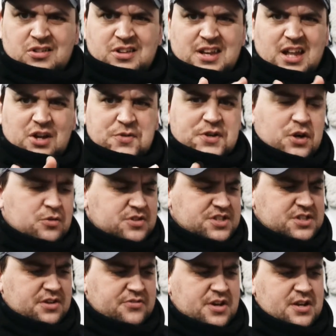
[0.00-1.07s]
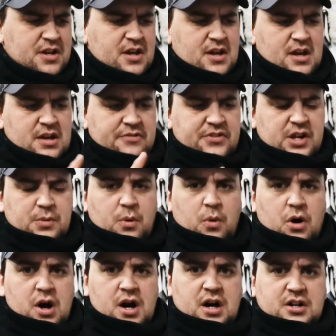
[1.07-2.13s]
yellowy goldy stuff in, fill it with
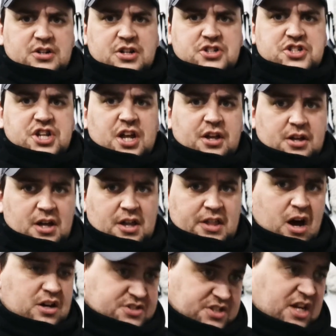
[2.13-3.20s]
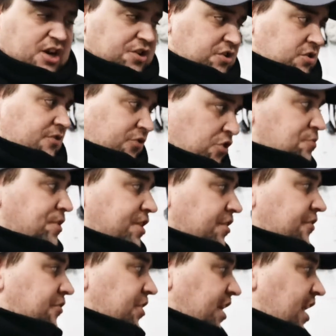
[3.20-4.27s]
water, good shape, and that's a good enough
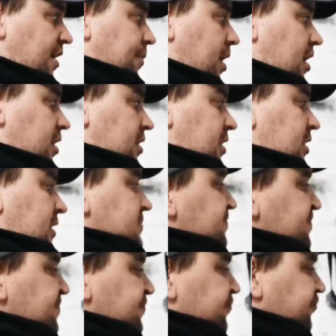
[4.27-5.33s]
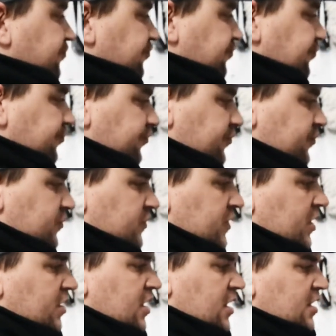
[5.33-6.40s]
lubricant for a clay bar.
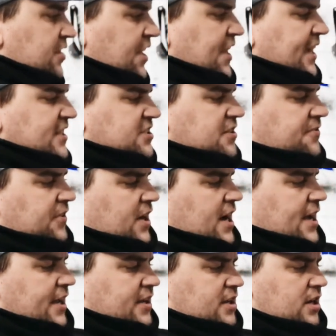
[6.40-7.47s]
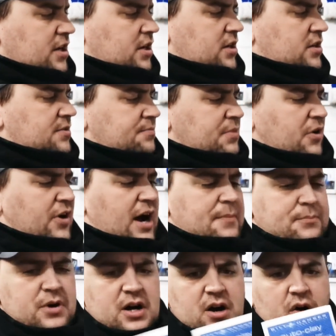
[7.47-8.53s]
And you get stuff like Built
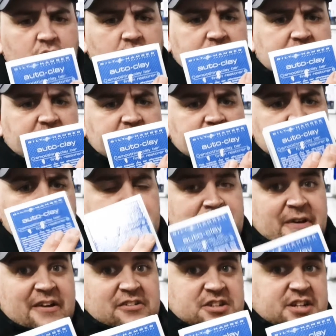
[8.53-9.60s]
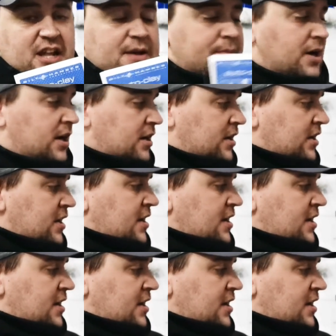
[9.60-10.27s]
Hamper, Autoclay, a very good clay bar.